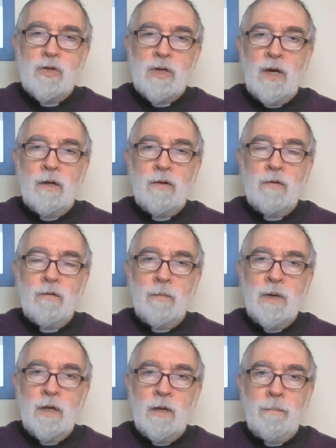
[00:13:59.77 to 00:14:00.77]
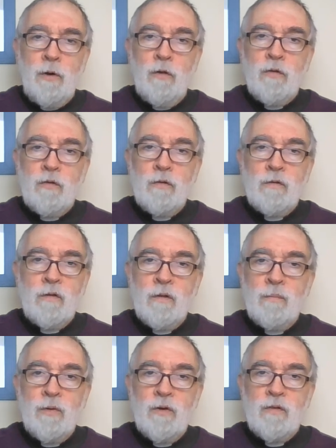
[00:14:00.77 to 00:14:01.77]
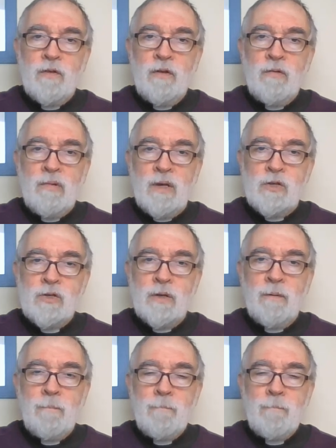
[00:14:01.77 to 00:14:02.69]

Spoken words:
Chad to be an apostle to the Mercian region.